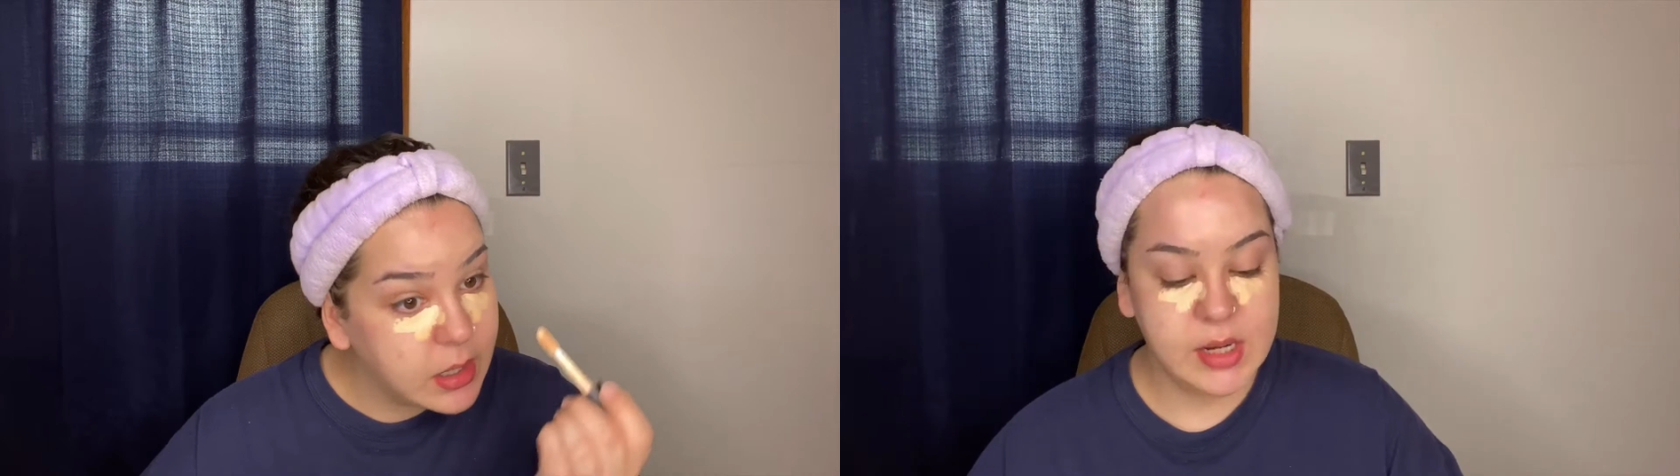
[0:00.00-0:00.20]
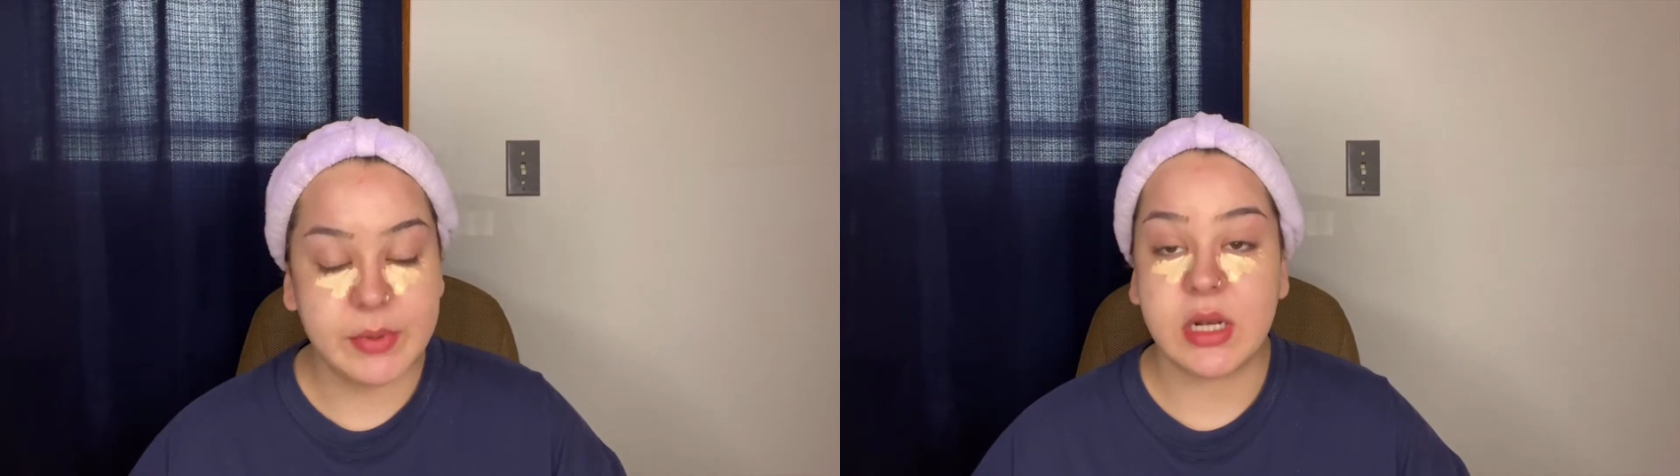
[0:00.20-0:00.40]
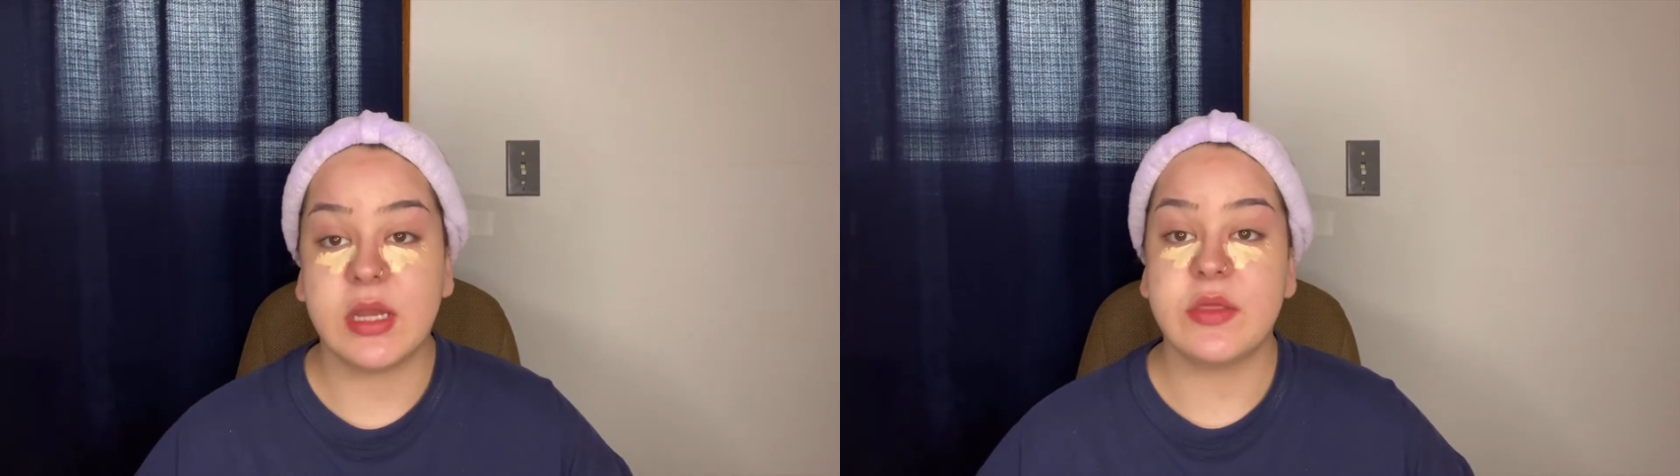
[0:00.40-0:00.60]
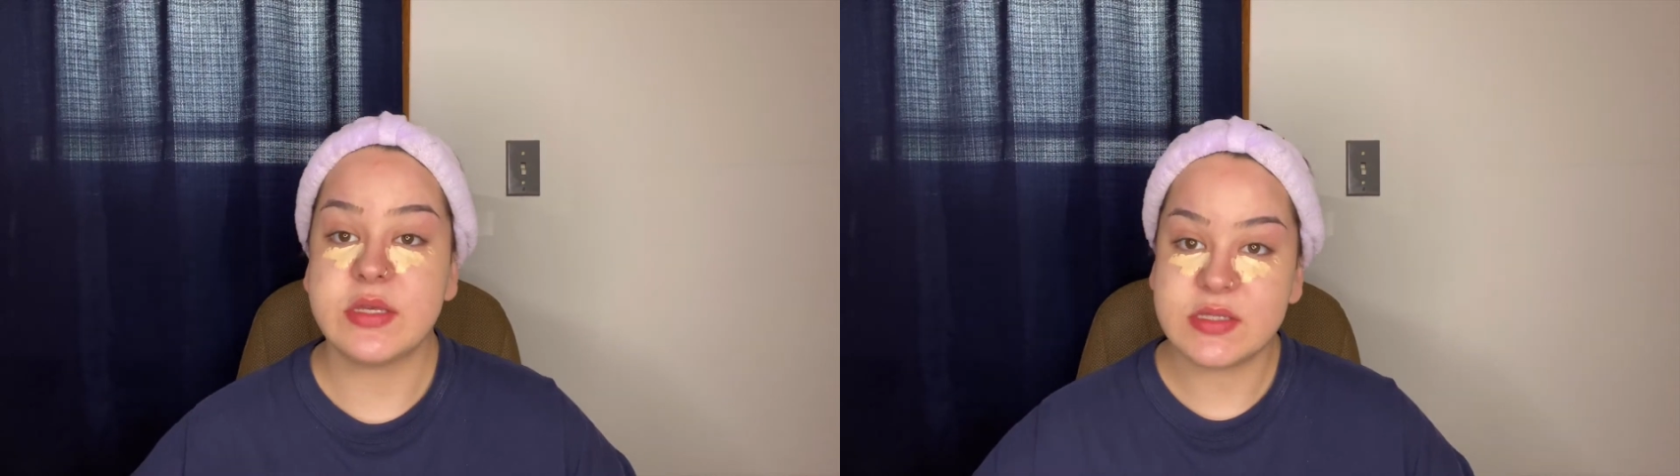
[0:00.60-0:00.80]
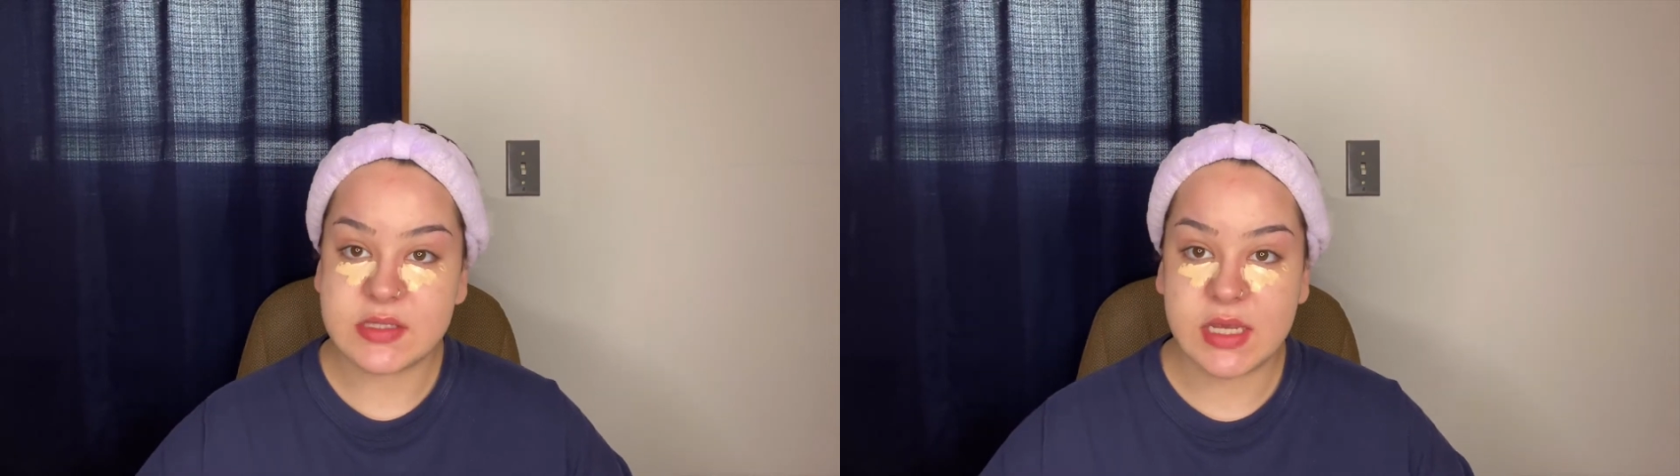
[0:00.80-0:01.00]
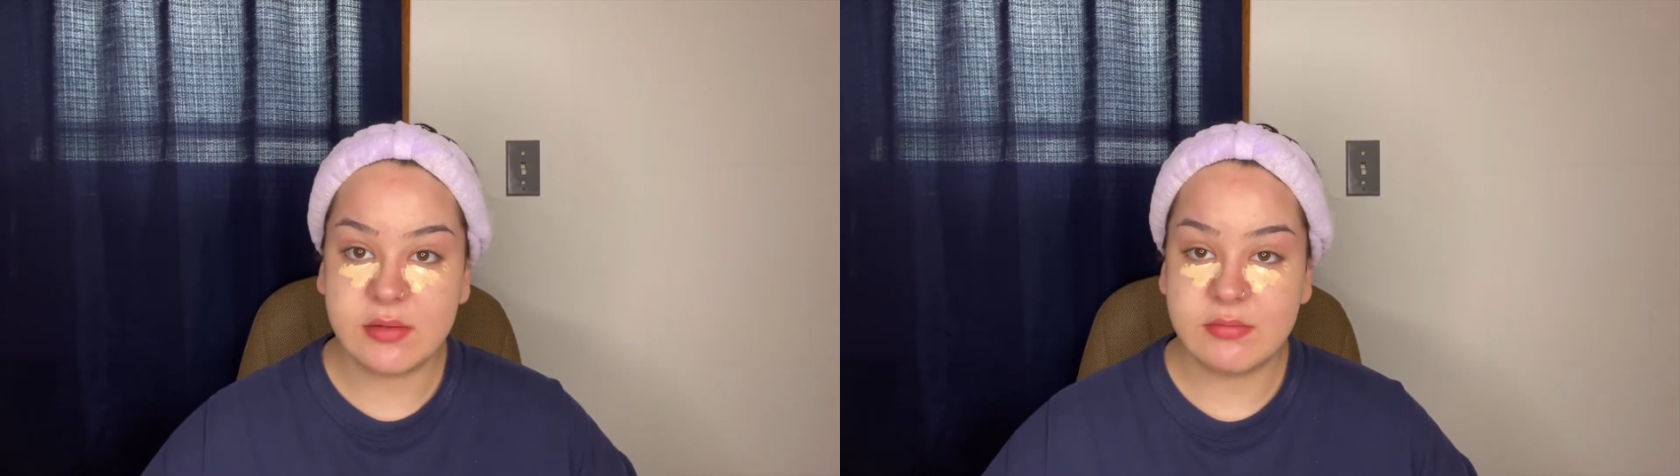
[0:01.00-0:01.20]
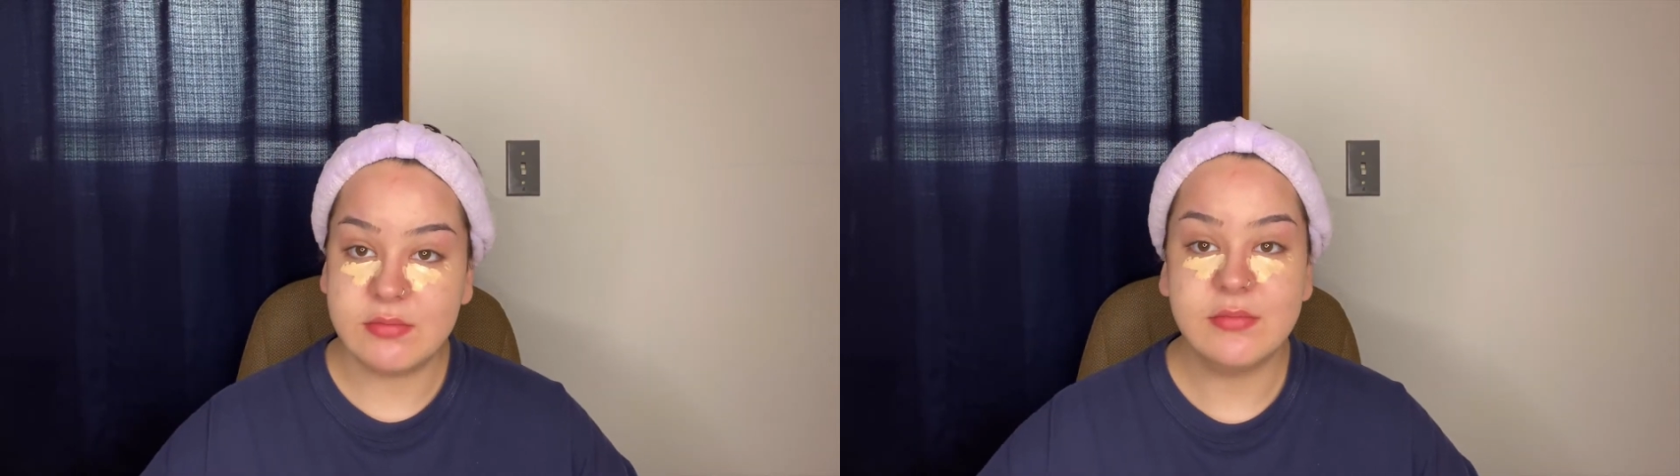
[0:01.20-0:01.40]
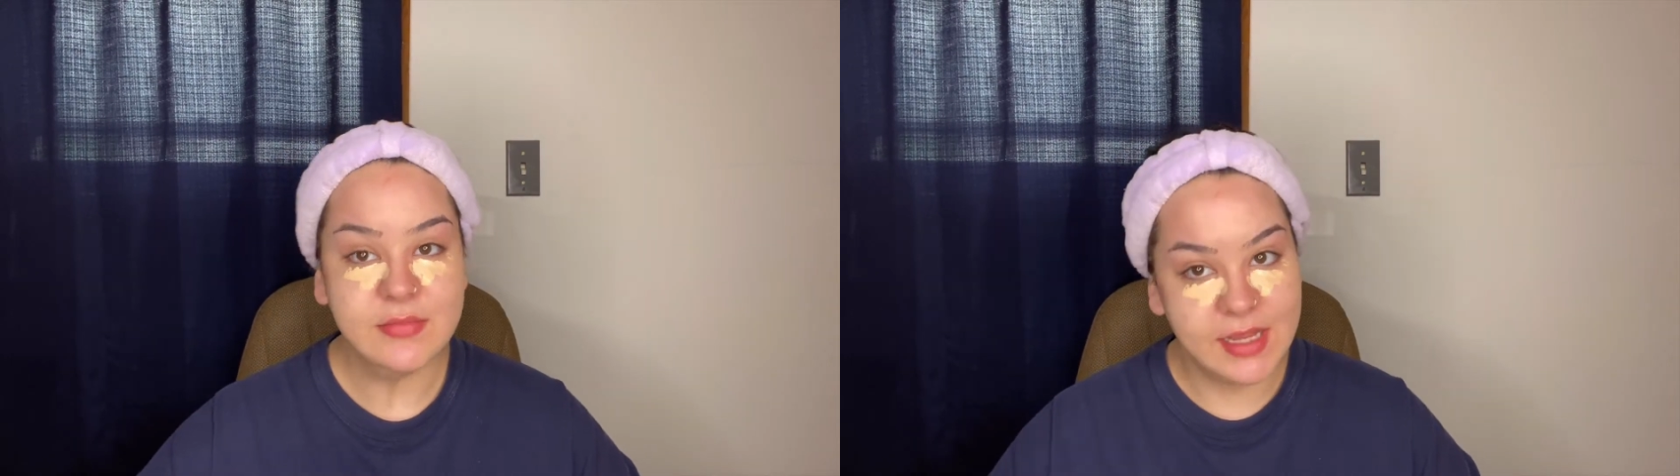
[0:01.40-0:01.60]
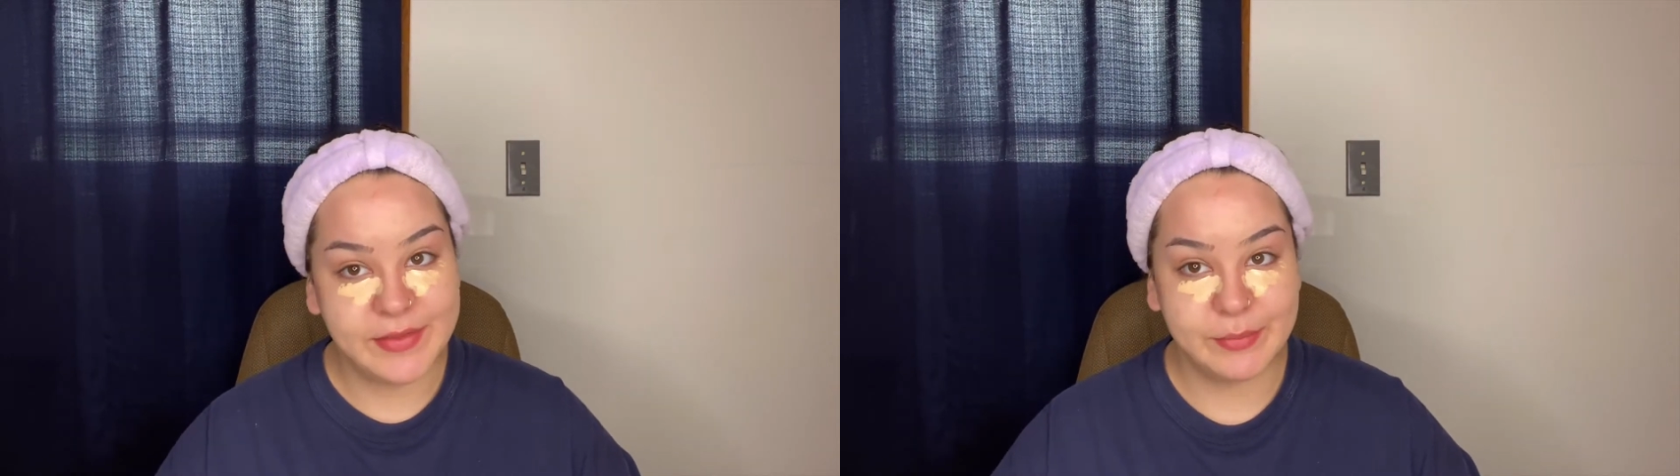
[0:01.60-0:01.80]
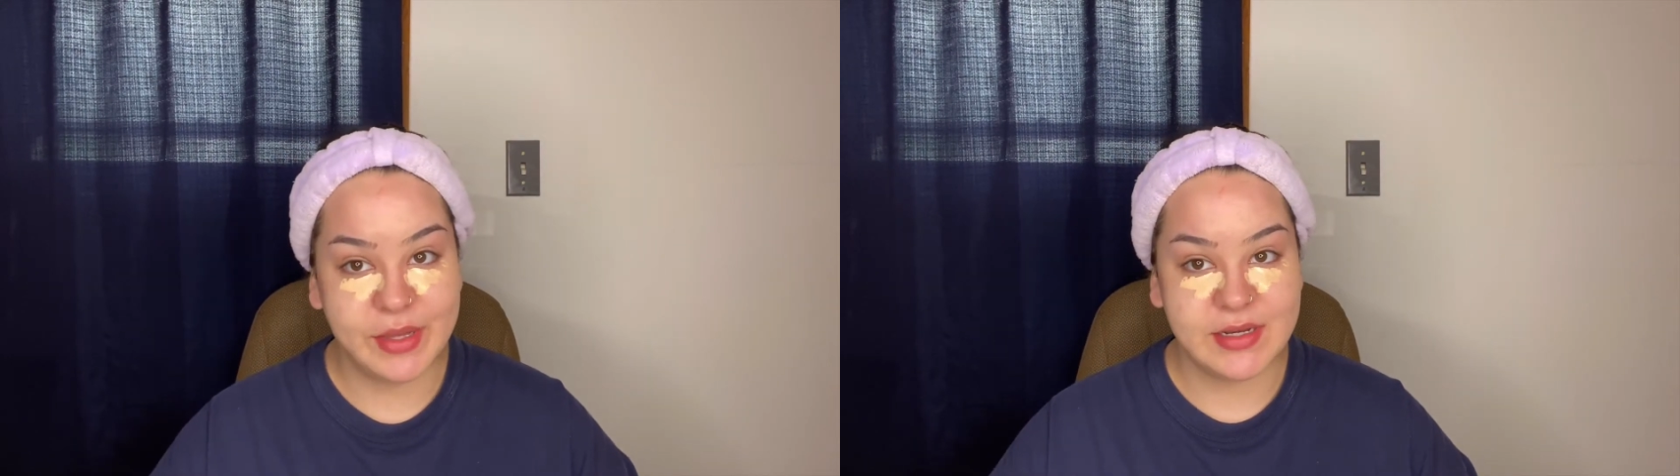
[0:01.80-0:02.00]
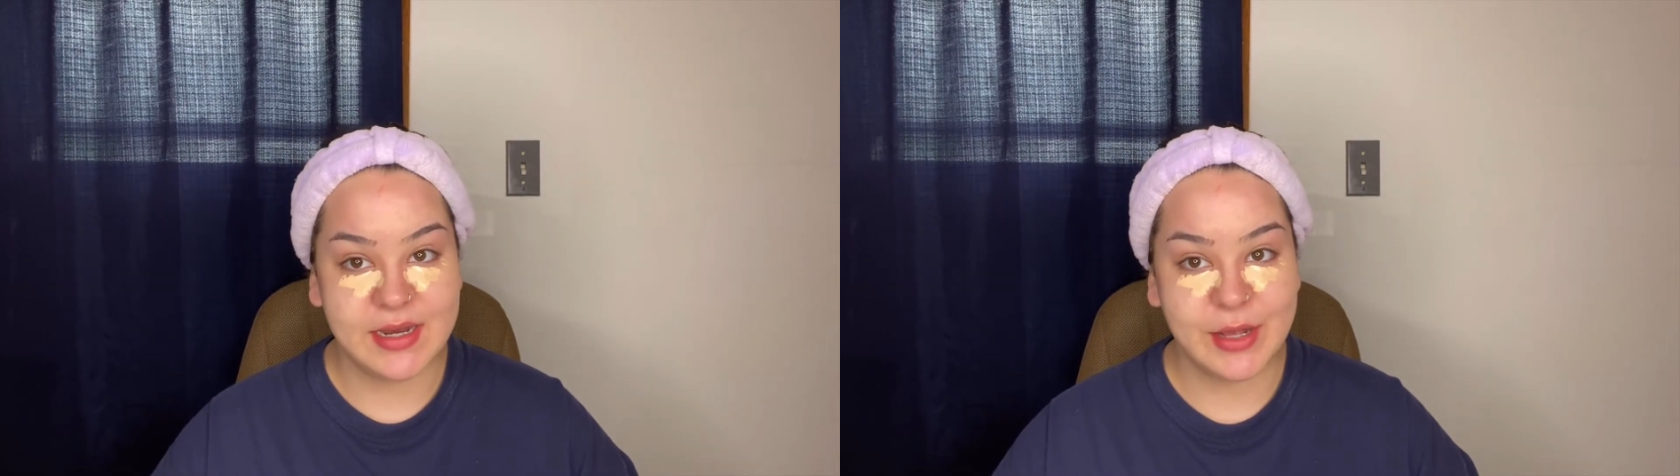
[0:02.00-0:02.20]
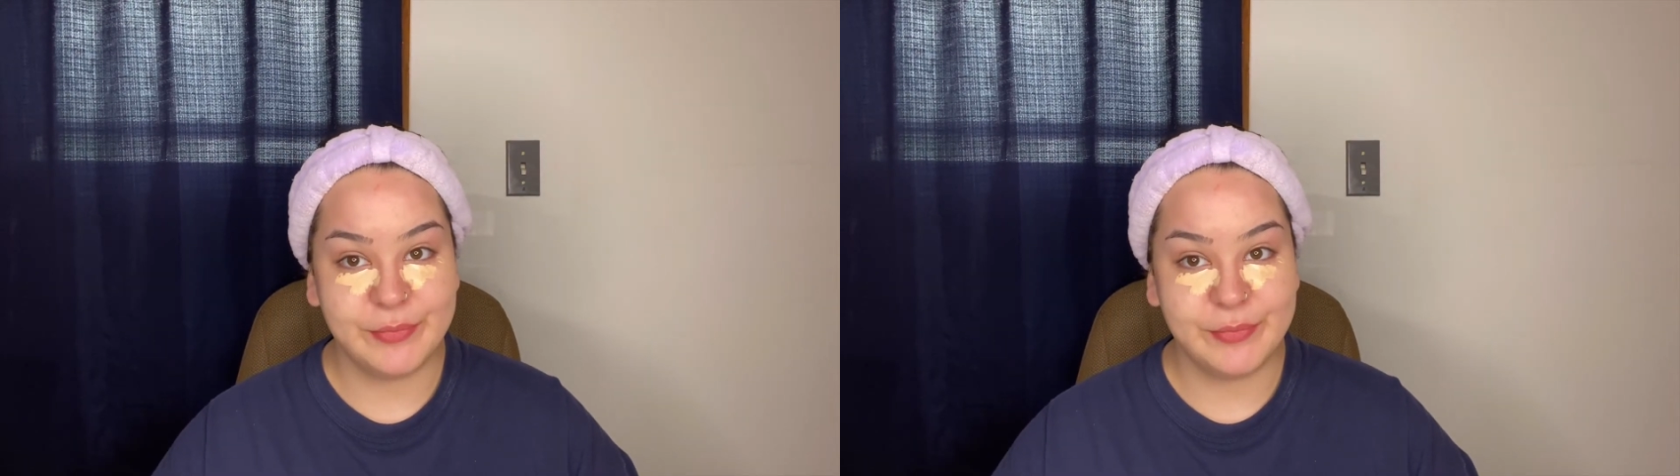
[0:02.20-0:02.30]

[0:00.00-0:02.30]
And I'm going to let this sit and then blend it out.